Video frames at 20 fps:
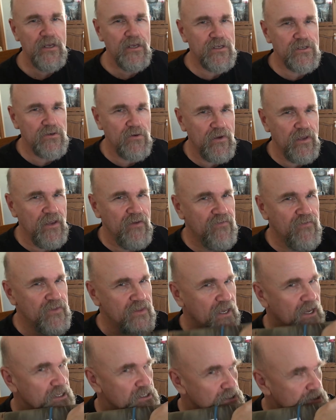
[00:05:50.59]
So even
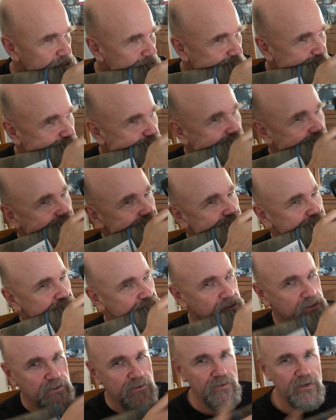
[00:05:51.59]
that slight amount that
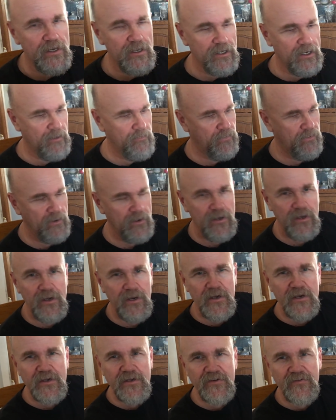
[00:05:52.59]
you do get up,
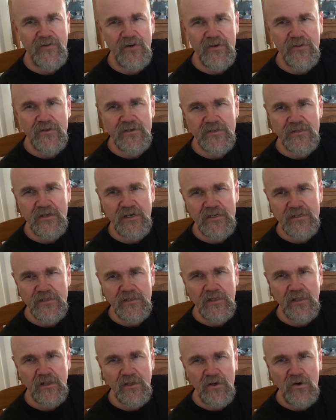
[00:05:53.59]
you've got this nice
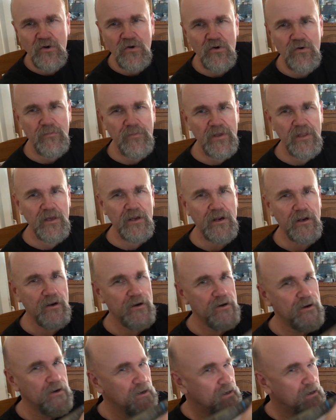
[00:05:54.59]
little comb in there